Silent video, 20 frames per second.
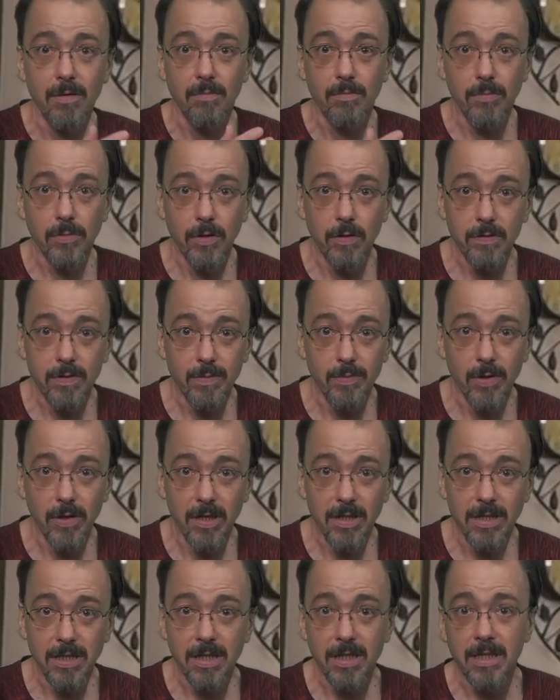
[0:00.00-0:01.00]
moved to
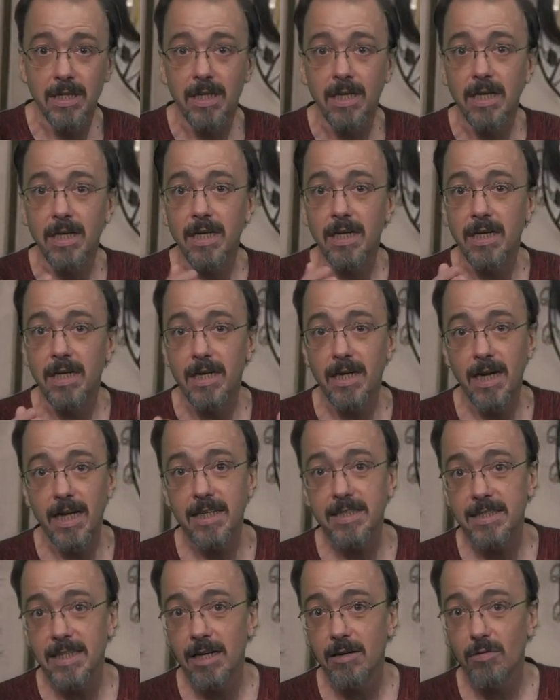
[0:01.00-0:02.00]
Burlington,
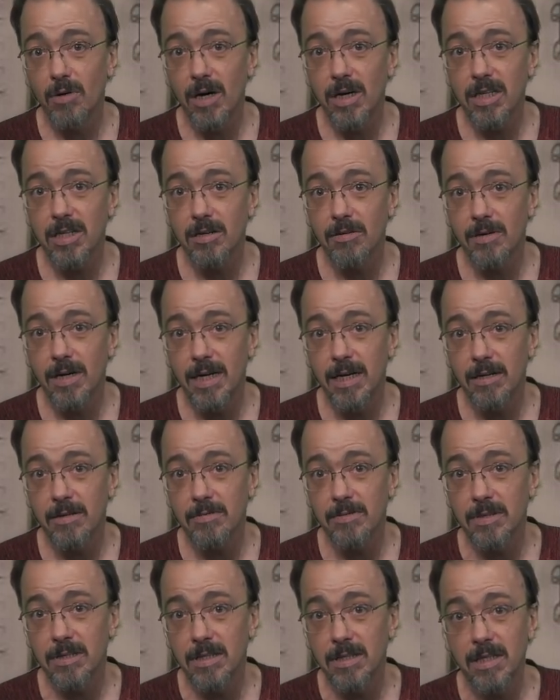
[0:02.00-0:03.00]
next day walking
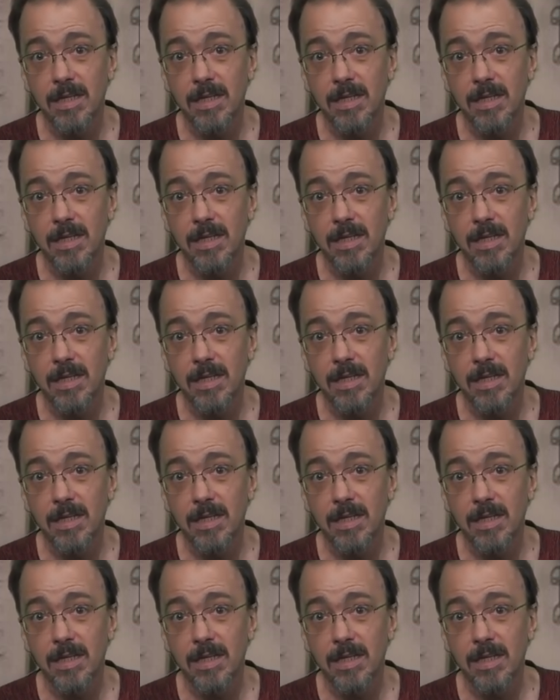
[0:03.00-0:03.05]
around,